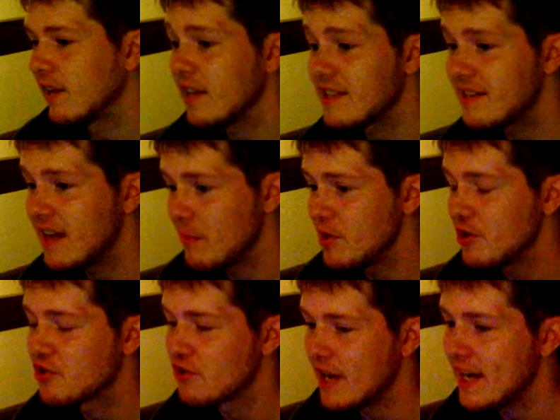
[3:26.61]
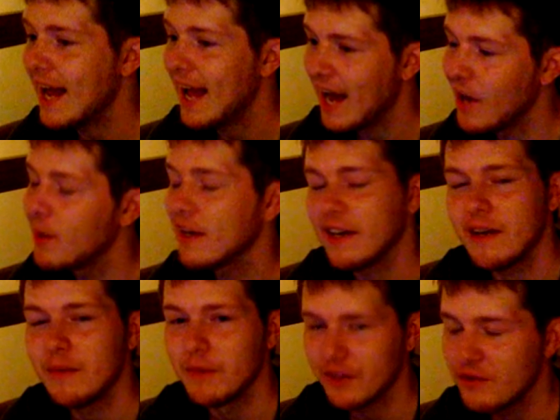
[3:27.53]
Let's demonstrate how I
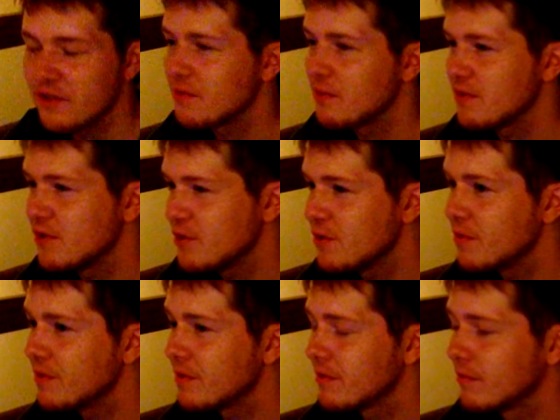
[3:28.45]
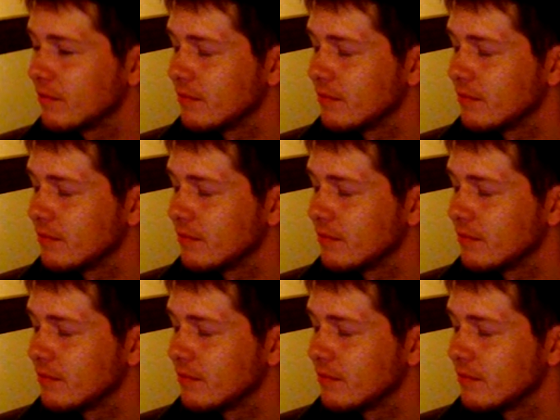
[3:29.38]
get my crystals and jewels.